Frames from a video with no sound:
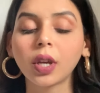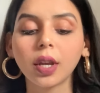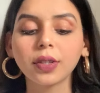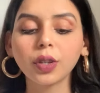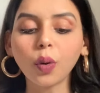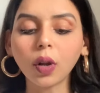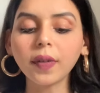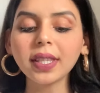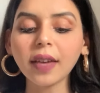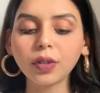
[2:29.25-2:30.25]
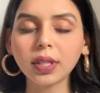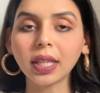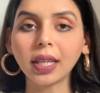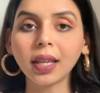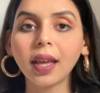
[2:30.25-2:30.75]
So you always have to
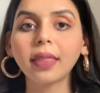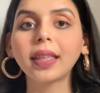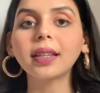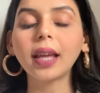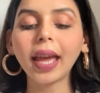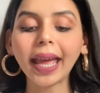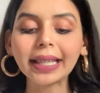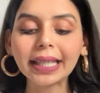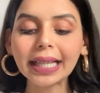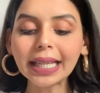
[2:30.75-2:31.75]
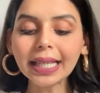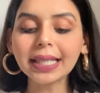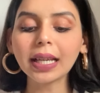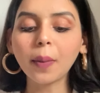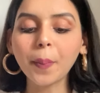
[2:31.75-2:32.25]
see that at least
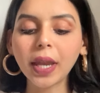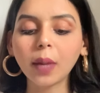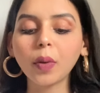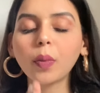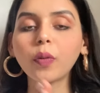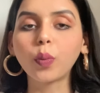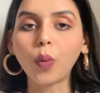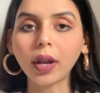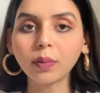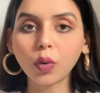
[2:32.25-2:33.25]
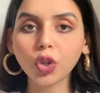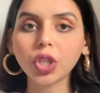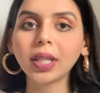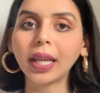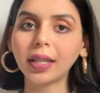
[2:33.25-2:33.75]
a minimum of 1
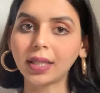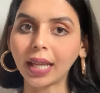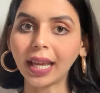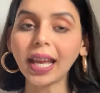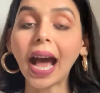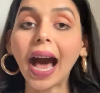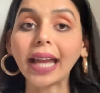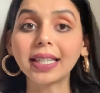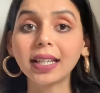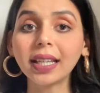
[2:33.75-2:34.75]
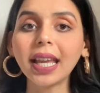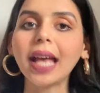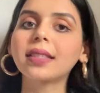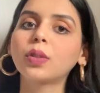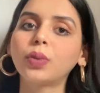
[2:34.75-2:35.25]
motion in a day, ideally
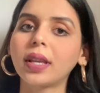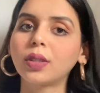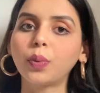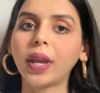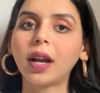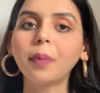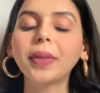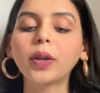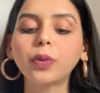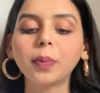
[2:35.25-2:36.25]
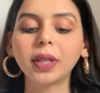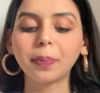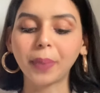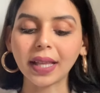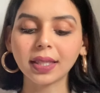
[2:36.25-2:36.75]
as soon as you wake up. That would be the
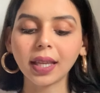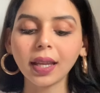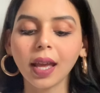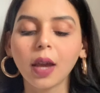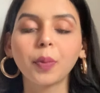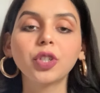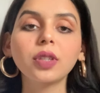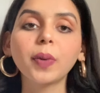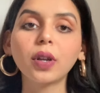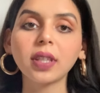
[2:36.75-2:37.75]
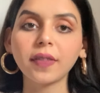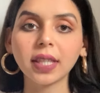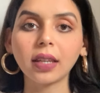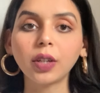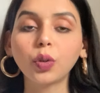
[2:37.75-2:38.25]
best thing. But just because I've
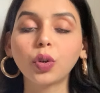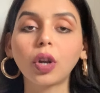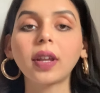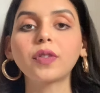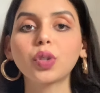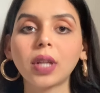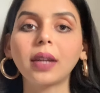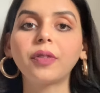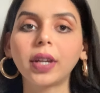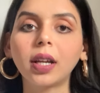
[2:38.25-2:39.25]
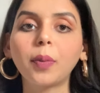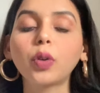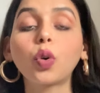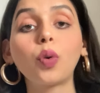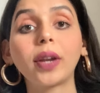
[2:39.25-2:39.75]
said it, you do not have to start worrying about,
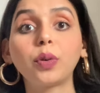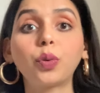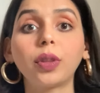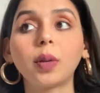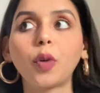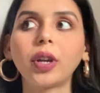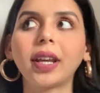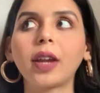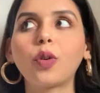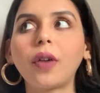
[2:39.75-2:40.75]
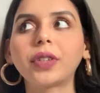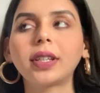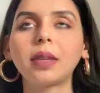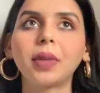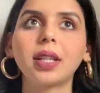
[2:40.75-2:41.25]
oh, I don't go in the morning, I go after
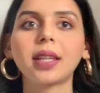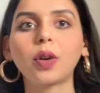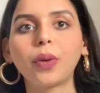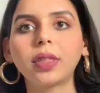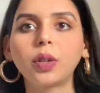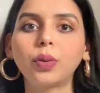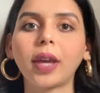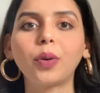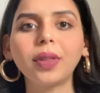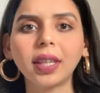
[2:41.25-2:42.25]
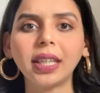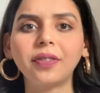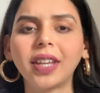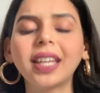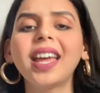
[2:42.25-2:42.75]
10 minutes, I go in the noon, I go in the
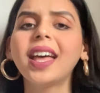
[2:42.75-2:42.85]
evening.